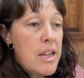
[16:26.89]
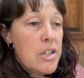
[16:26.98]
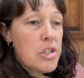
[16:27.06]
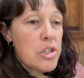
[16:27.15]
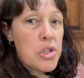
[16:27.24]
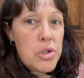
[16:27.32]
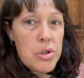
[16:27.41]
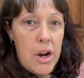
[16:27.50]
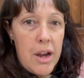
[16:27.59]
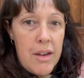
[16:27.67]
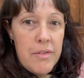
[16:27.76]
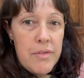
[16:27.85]
to
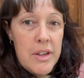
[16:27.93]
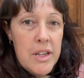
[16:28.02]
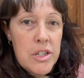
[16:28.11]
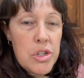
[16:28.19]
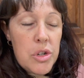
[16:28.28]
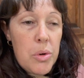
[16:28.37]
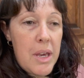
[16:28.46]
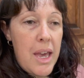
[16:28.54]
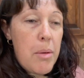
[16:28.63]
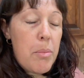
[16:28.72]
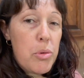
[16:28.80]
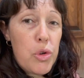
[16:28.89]
strive to
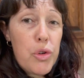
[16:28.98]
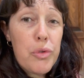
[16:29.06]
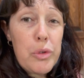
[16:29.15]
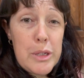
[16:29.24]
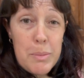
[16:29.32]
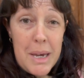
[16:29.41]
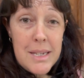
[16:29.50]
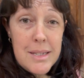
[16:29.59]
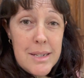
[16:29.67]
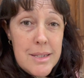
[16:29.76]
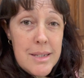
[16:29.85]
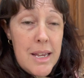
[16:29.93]
create beautiful
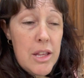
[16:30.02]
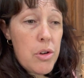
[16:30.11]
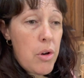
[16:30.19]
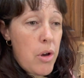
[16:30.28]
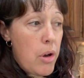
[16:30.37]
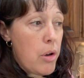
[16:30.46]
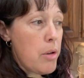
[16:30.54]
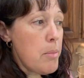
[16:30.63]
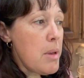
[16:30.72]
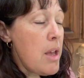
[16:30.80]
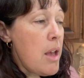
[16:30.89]
spaces in your home.